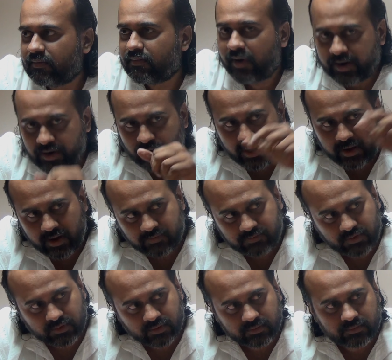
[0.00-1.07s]
Why do I have
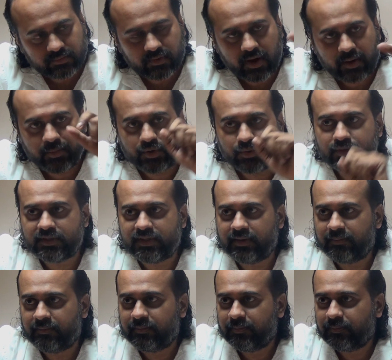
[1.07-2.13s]
to abuse them?